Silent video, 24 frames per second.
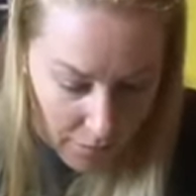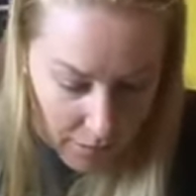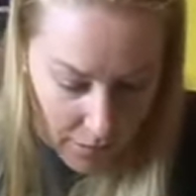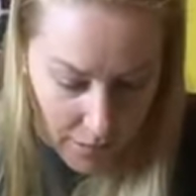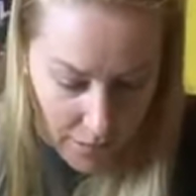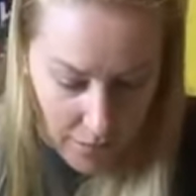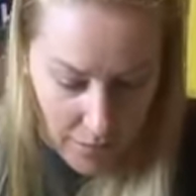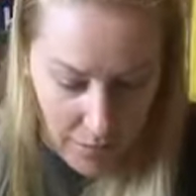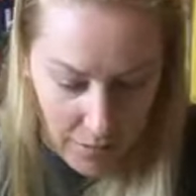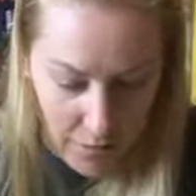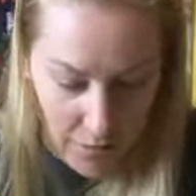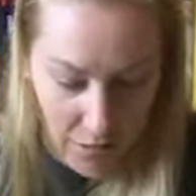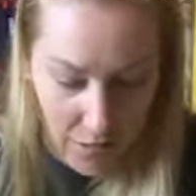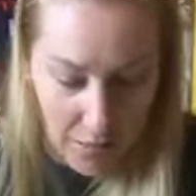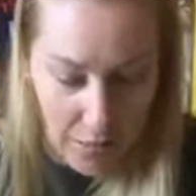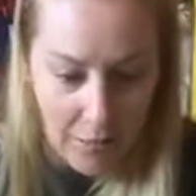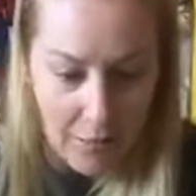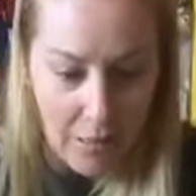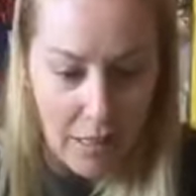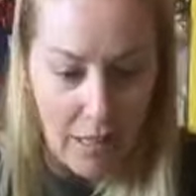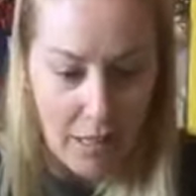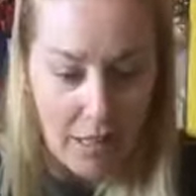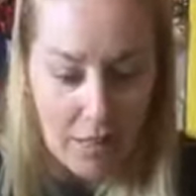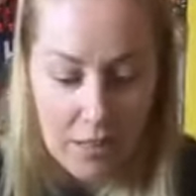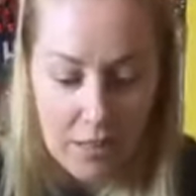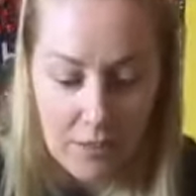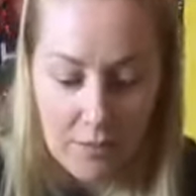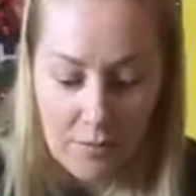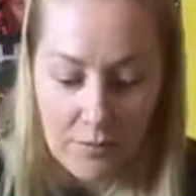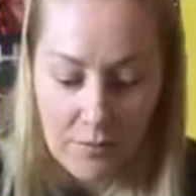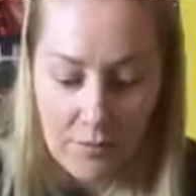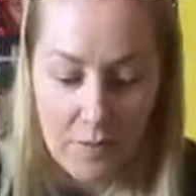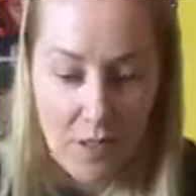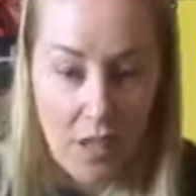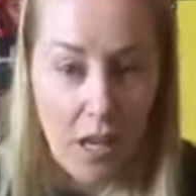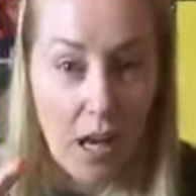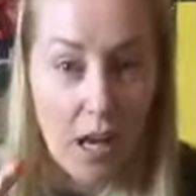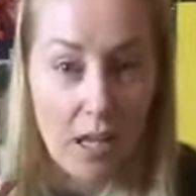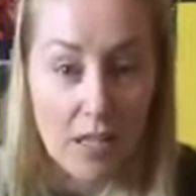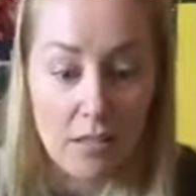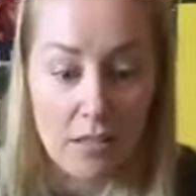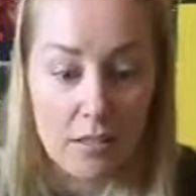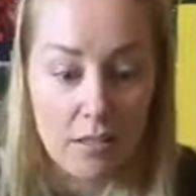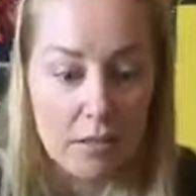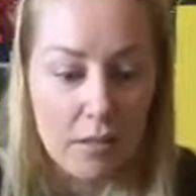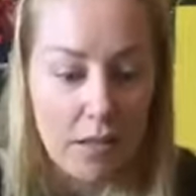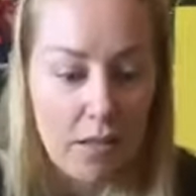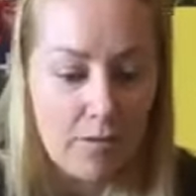Yes, I like that idea. I
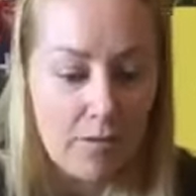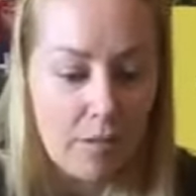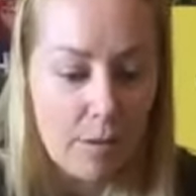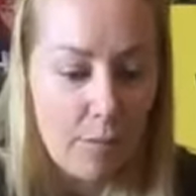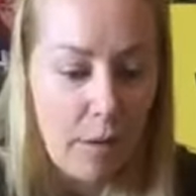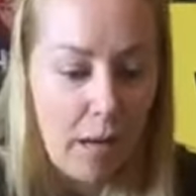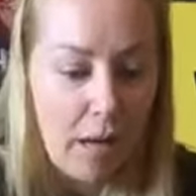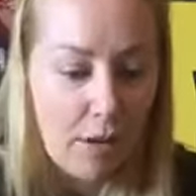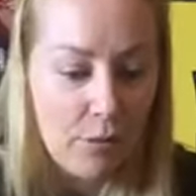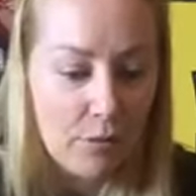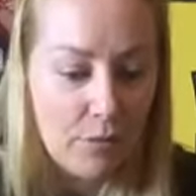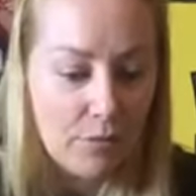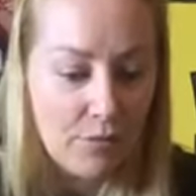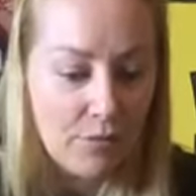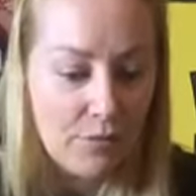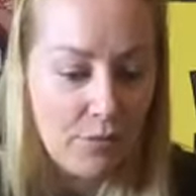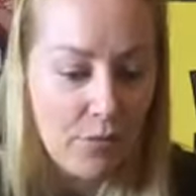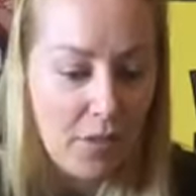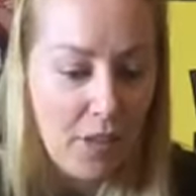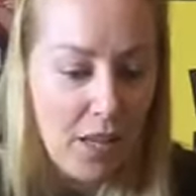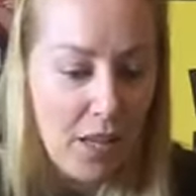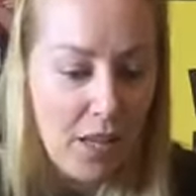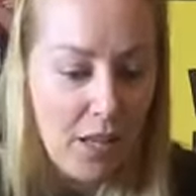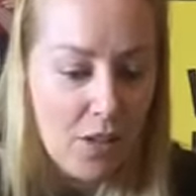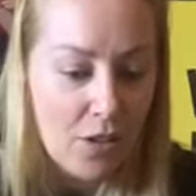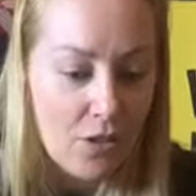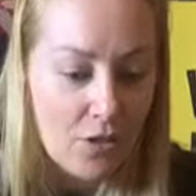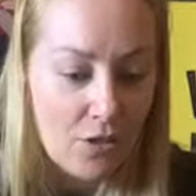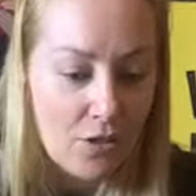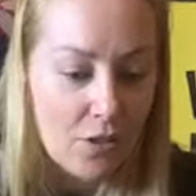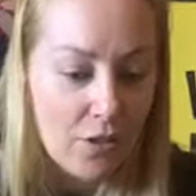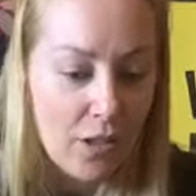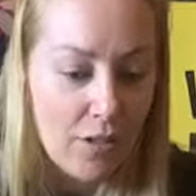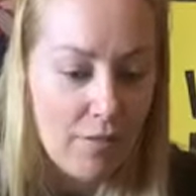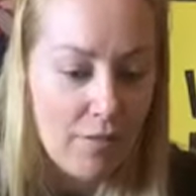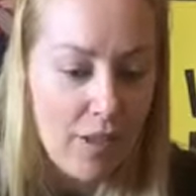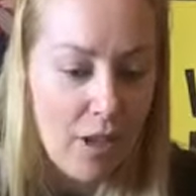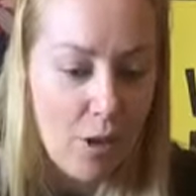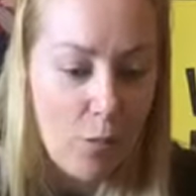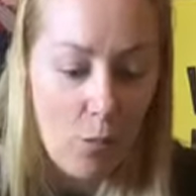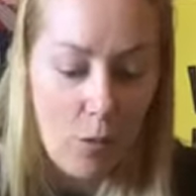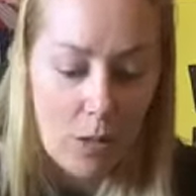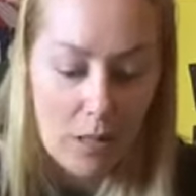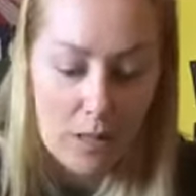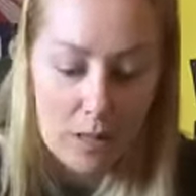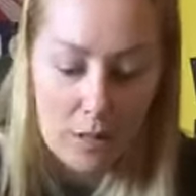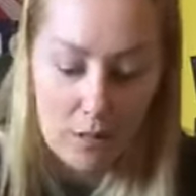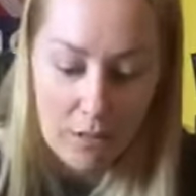still left him out. So I left that
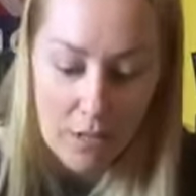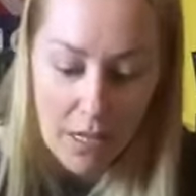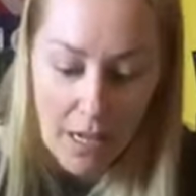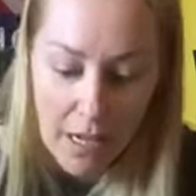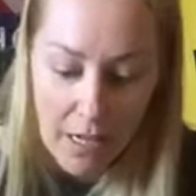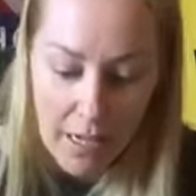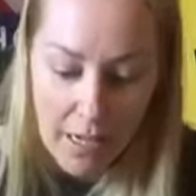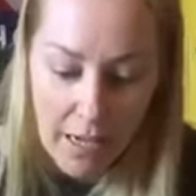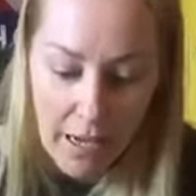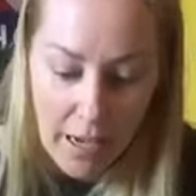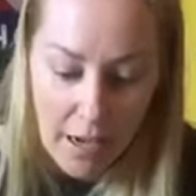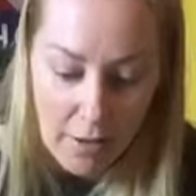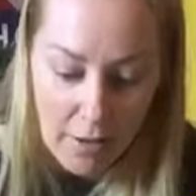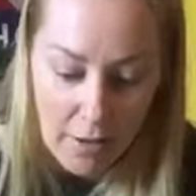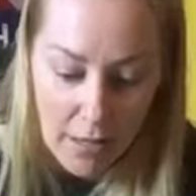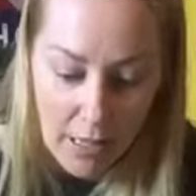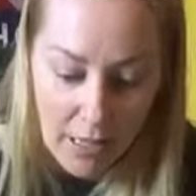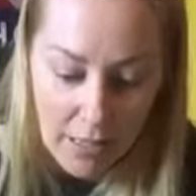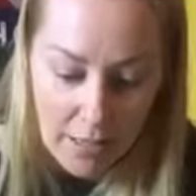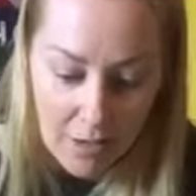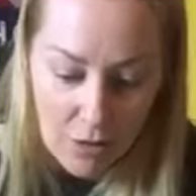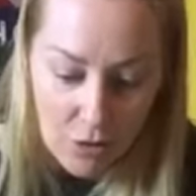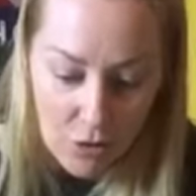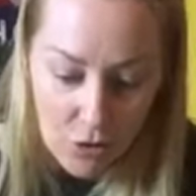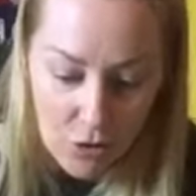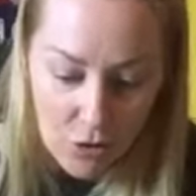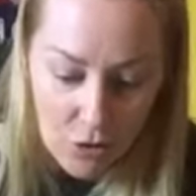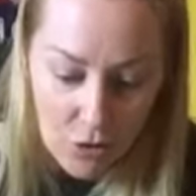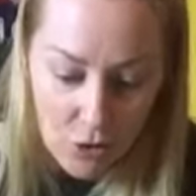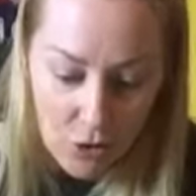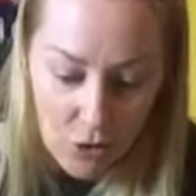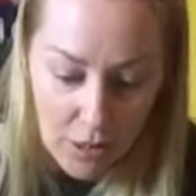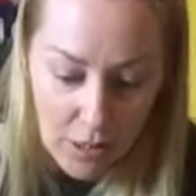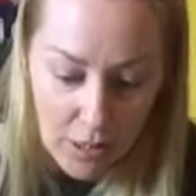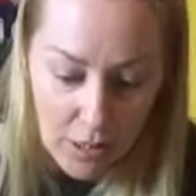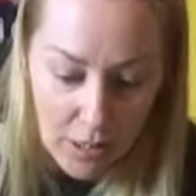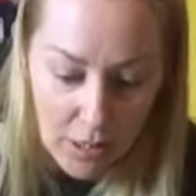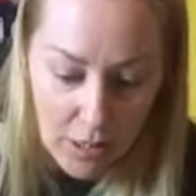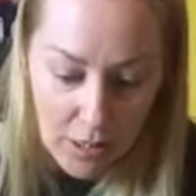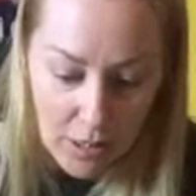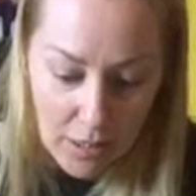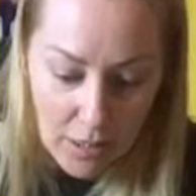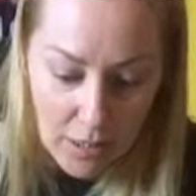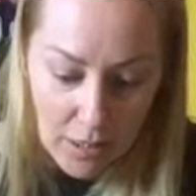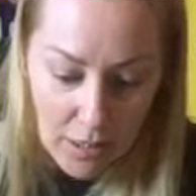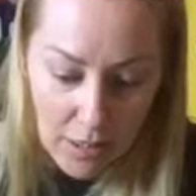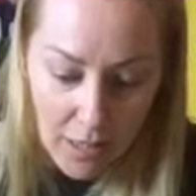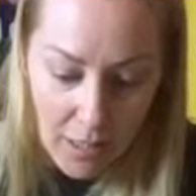one little guy out and just started
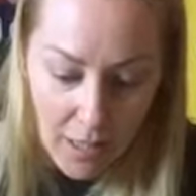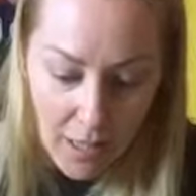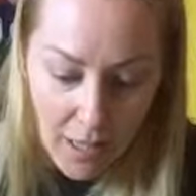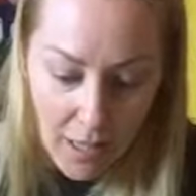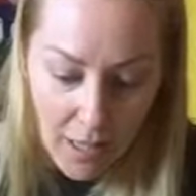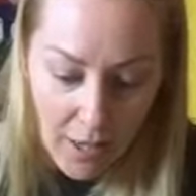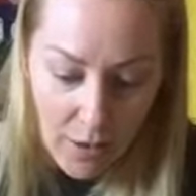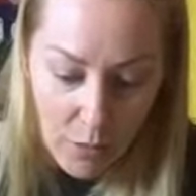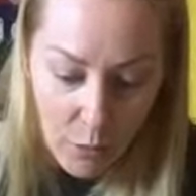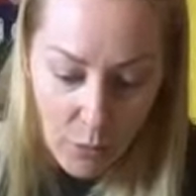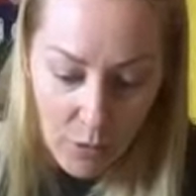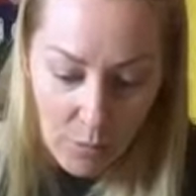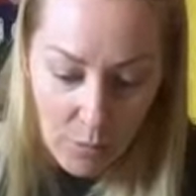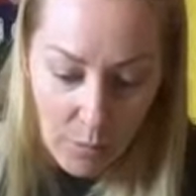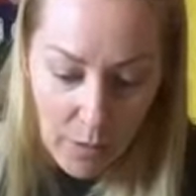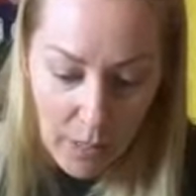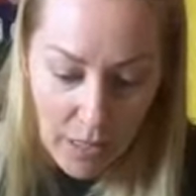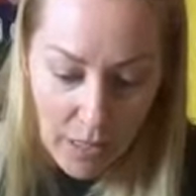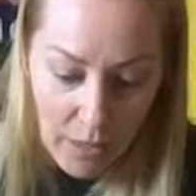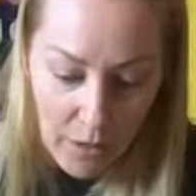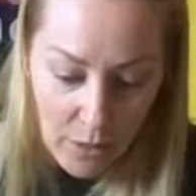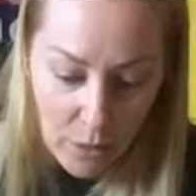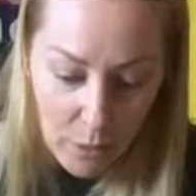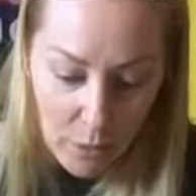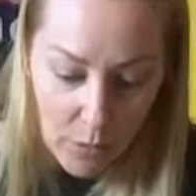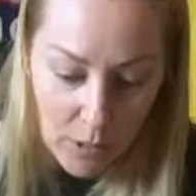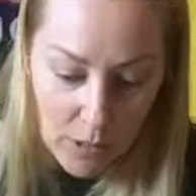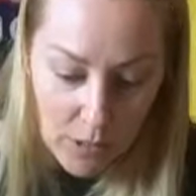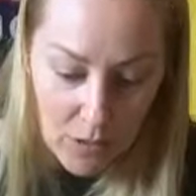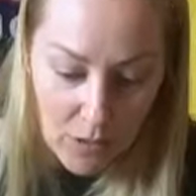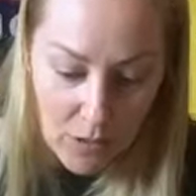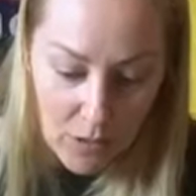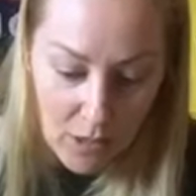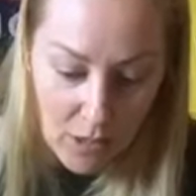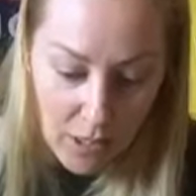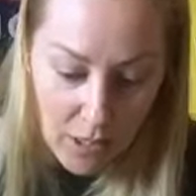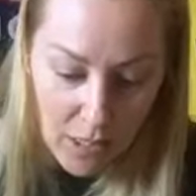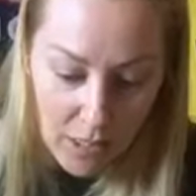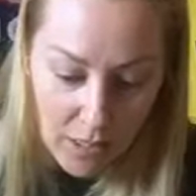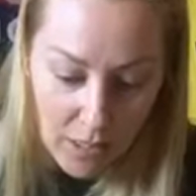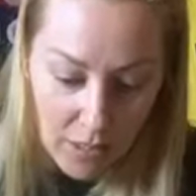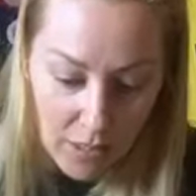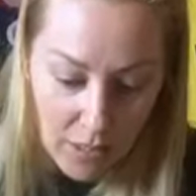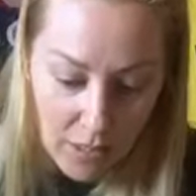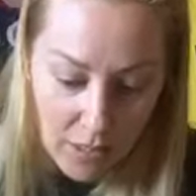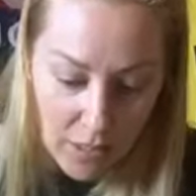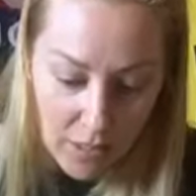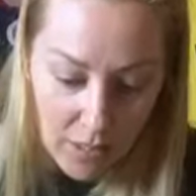with my other ones to kind
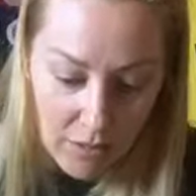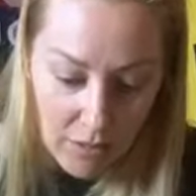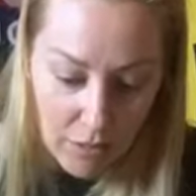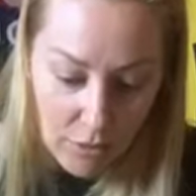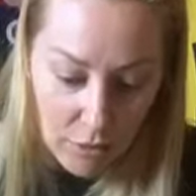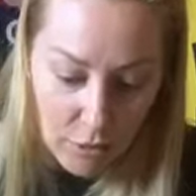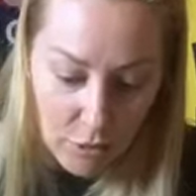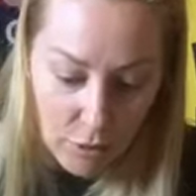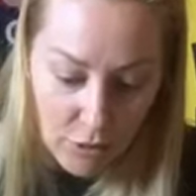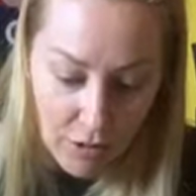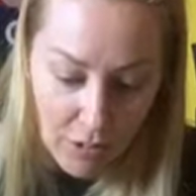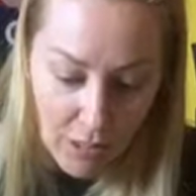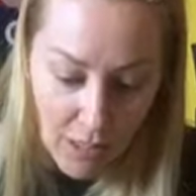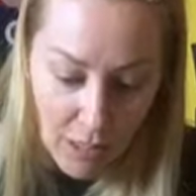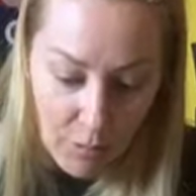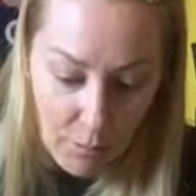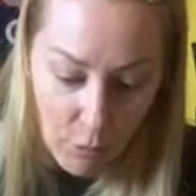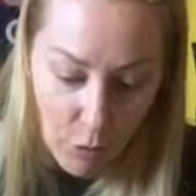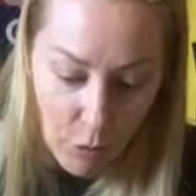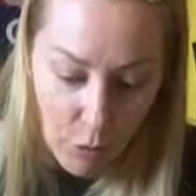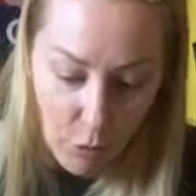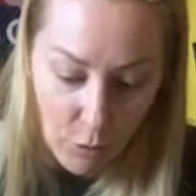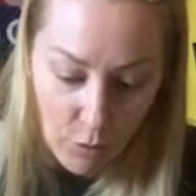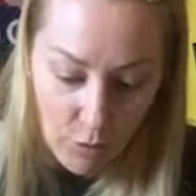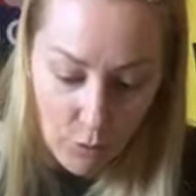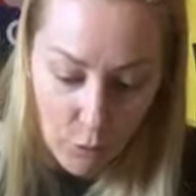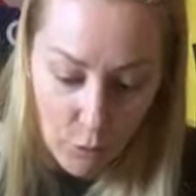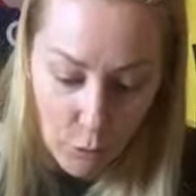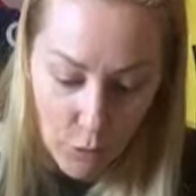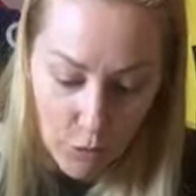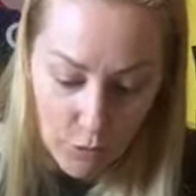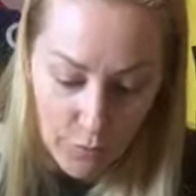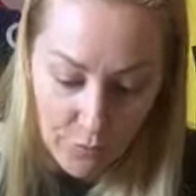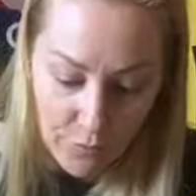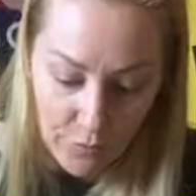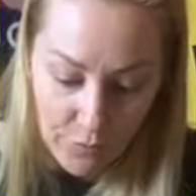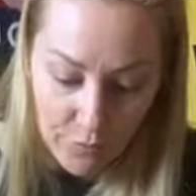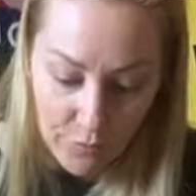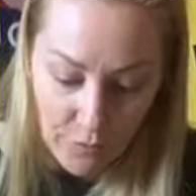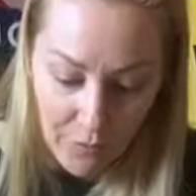of get the look that I'm going for.